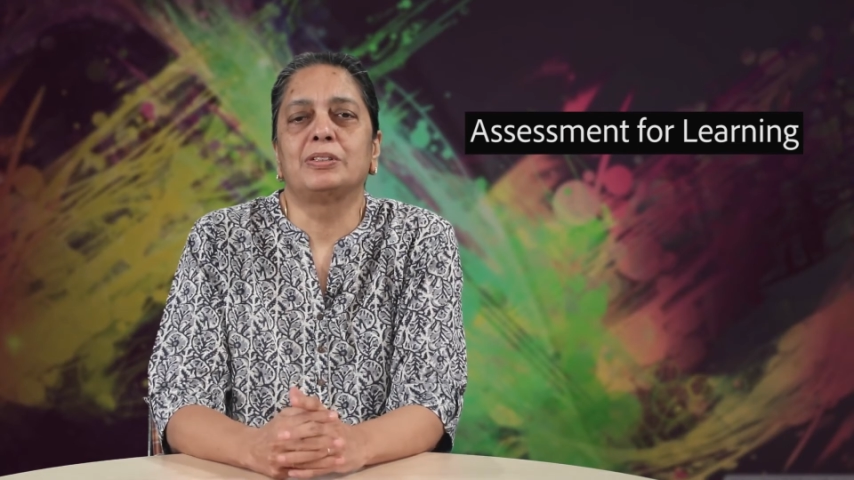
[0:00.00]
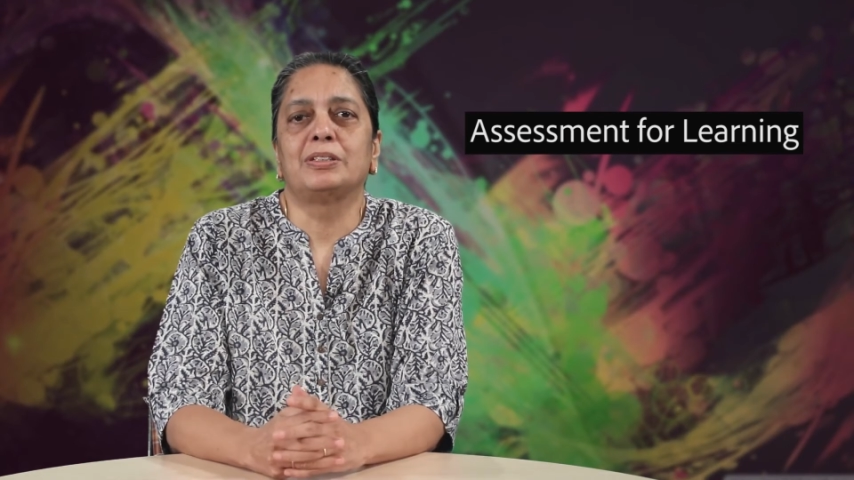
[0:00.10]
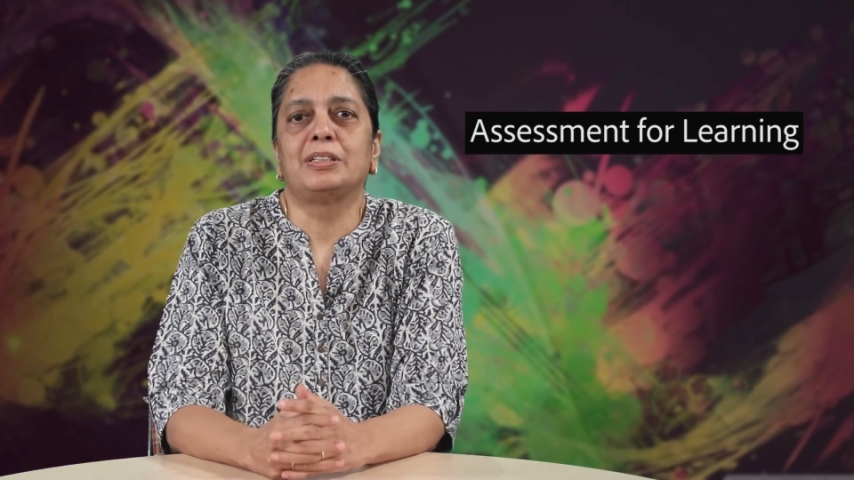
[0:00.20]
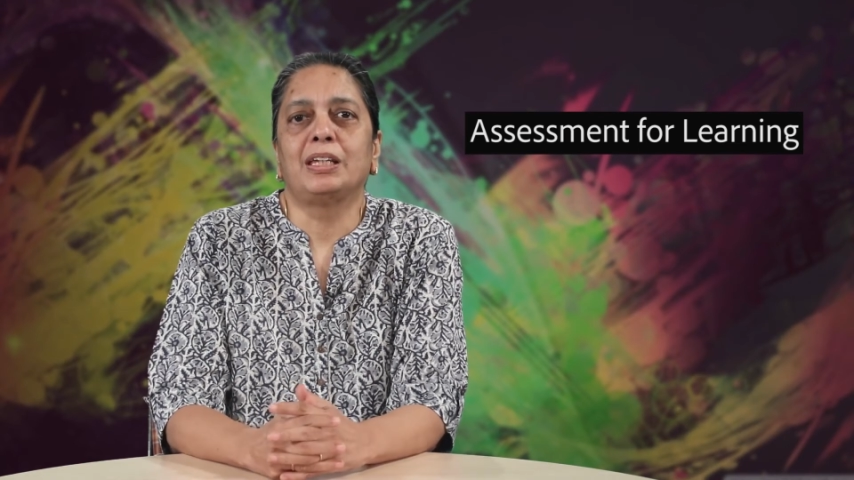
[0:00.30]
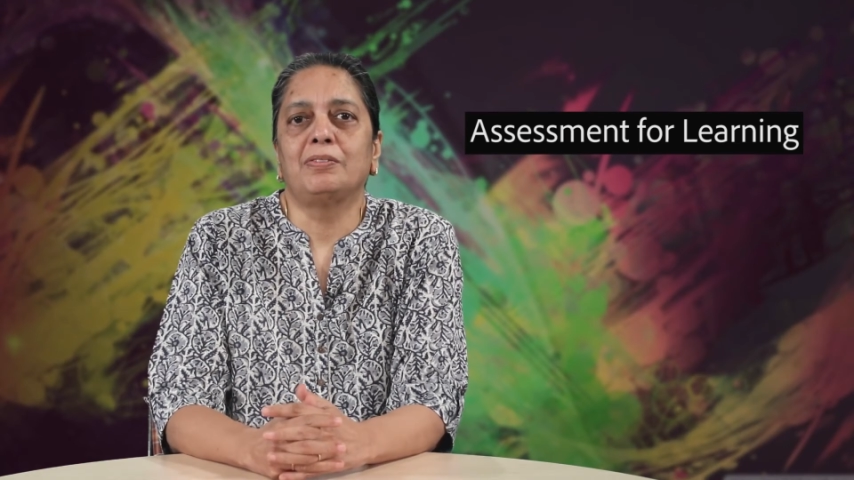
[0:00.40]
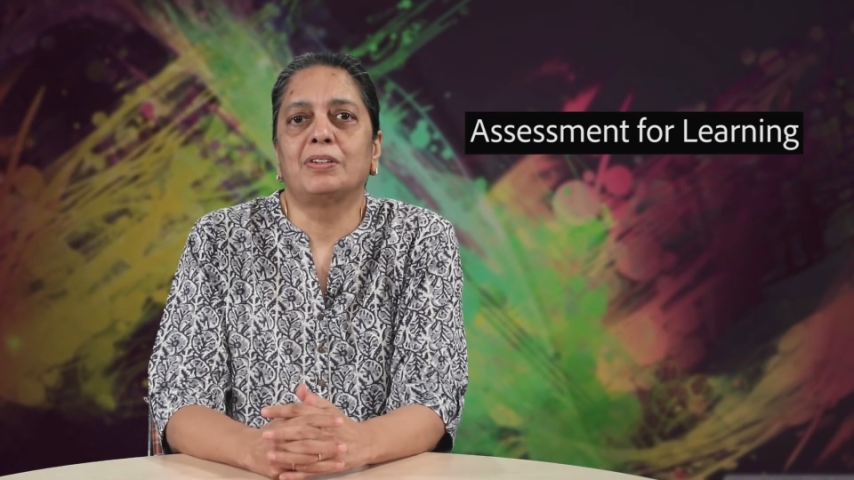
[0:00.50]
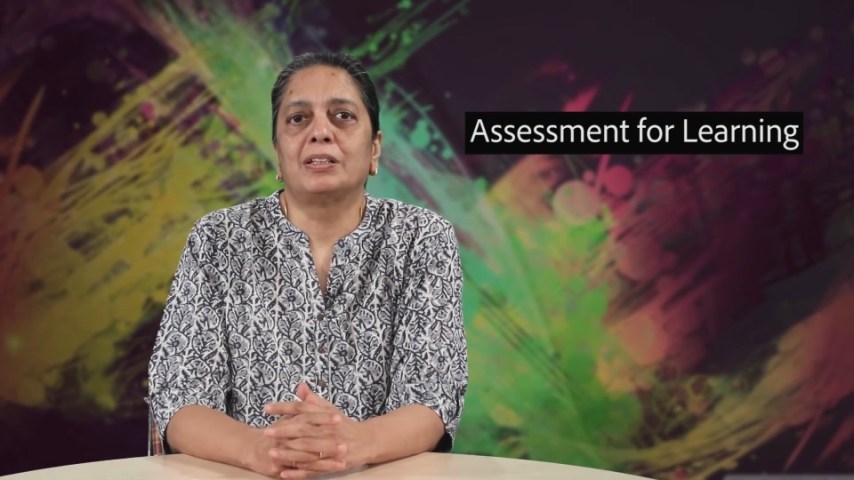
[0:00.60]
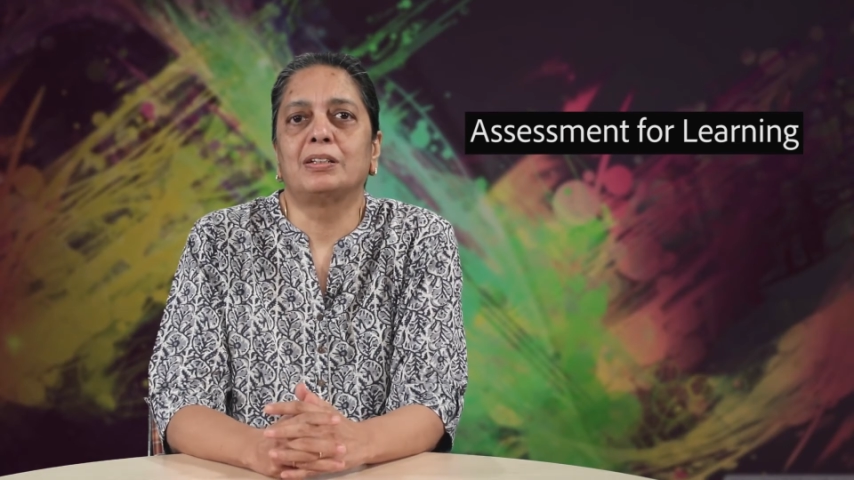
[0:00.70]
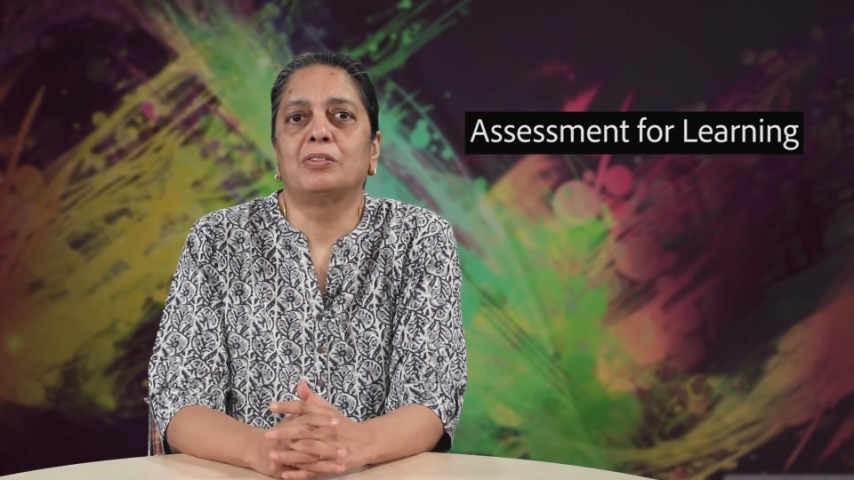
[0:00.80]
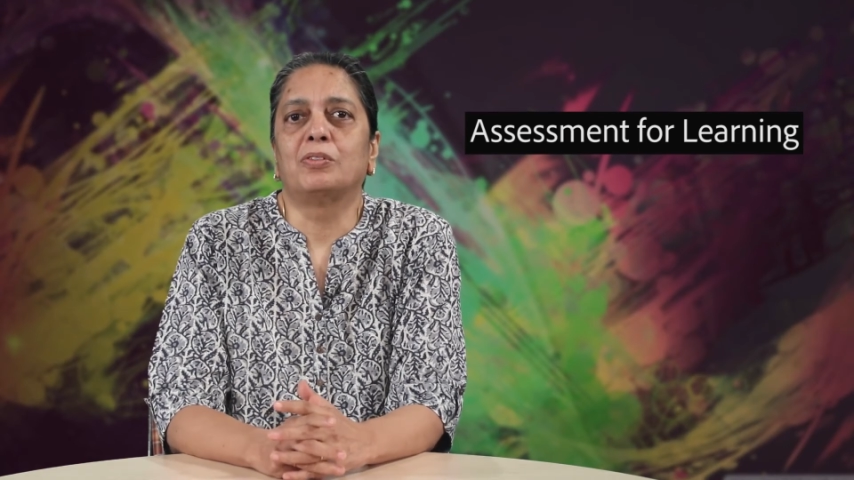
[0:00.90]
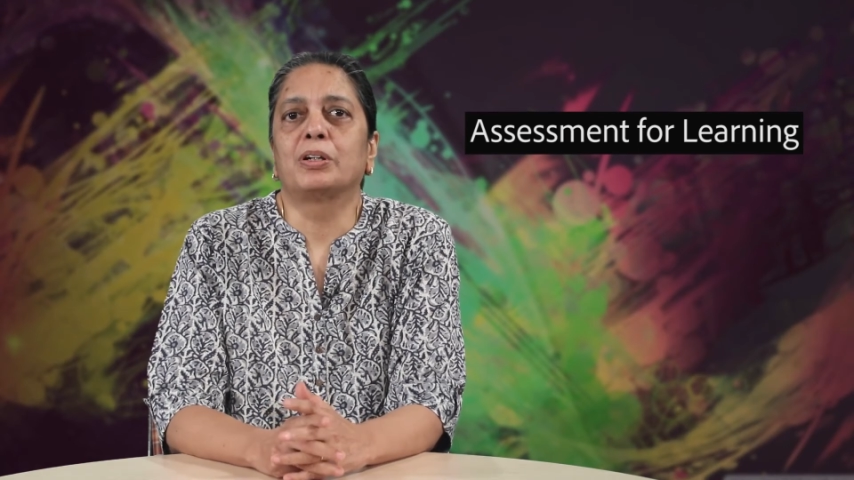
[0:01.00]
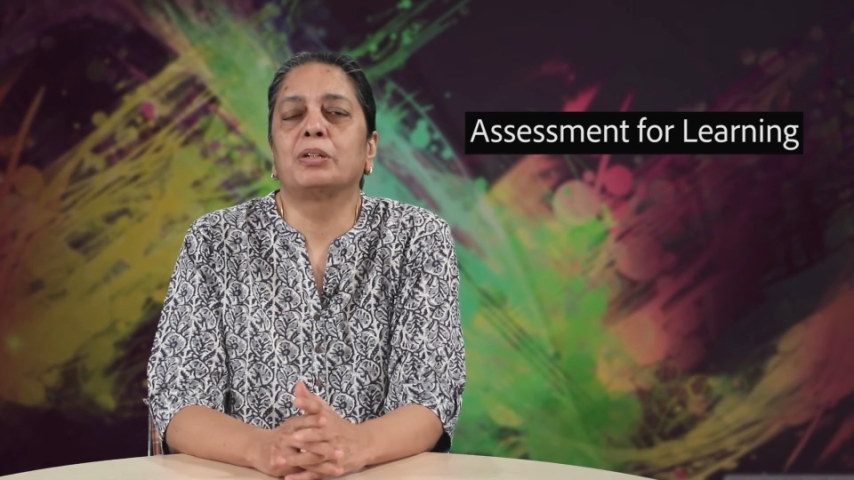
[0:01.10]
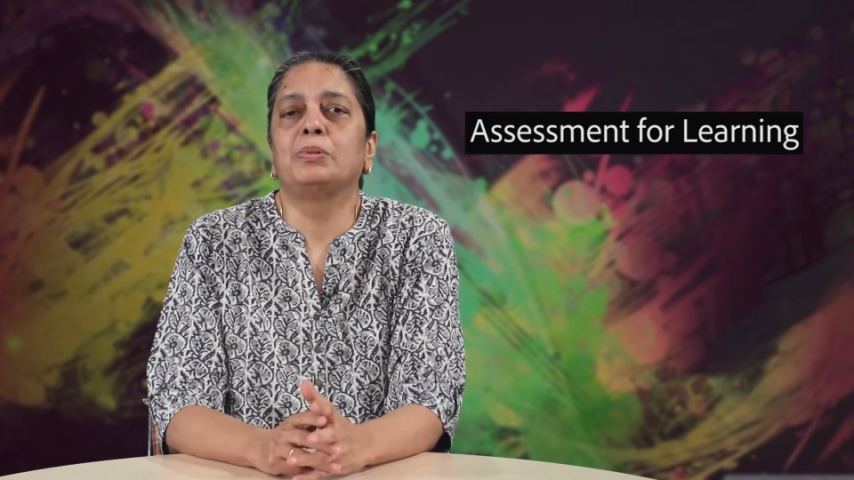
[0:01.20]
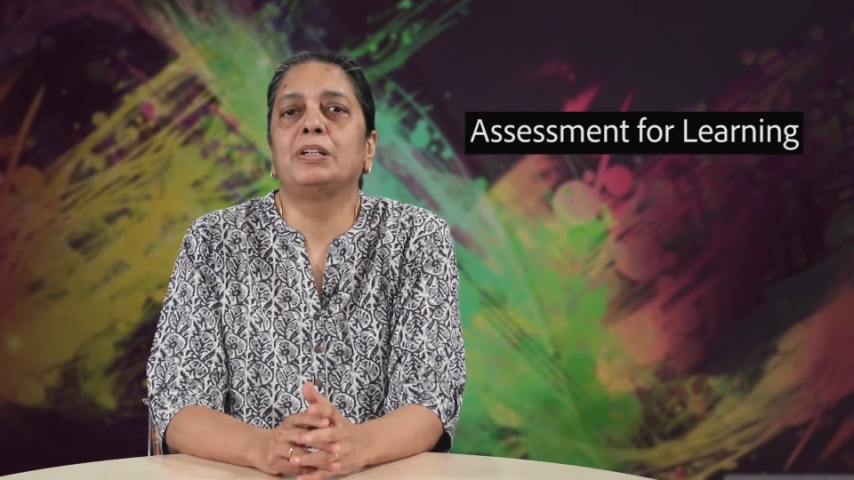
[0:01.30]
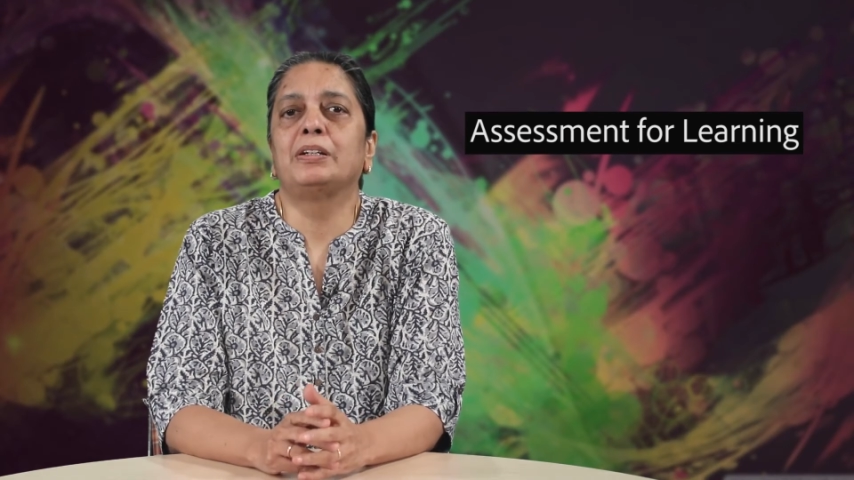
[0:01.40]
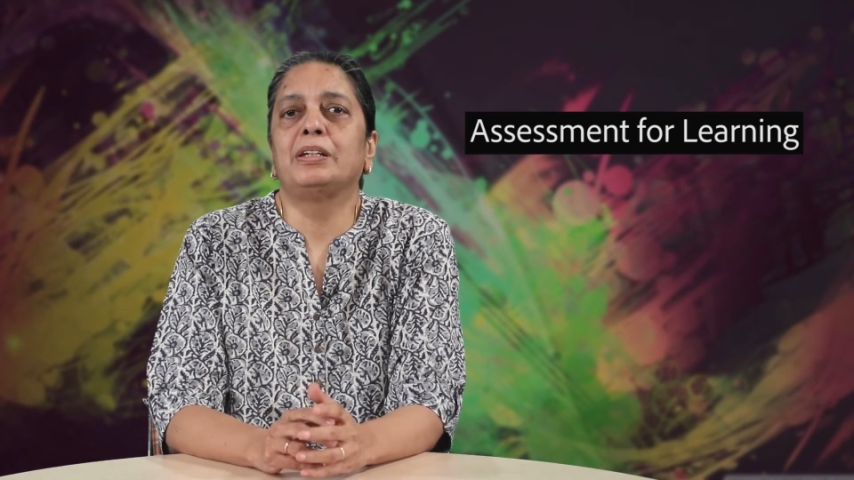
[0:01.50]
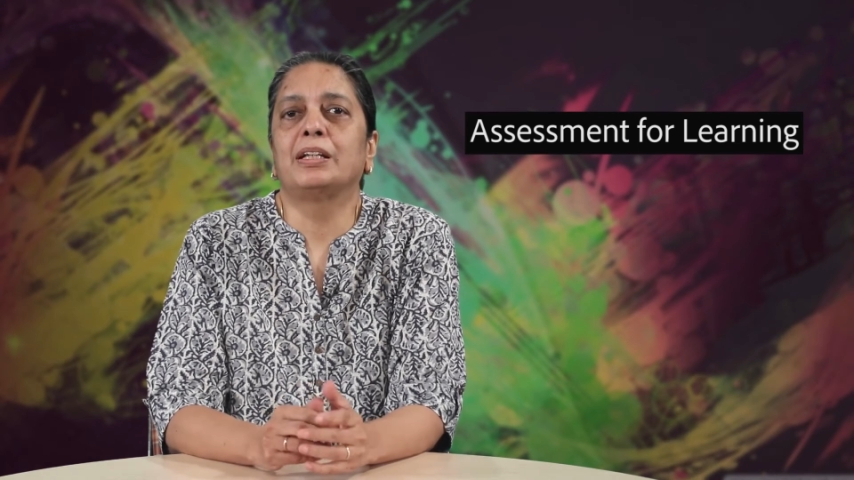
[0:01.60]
see whether the vocabulary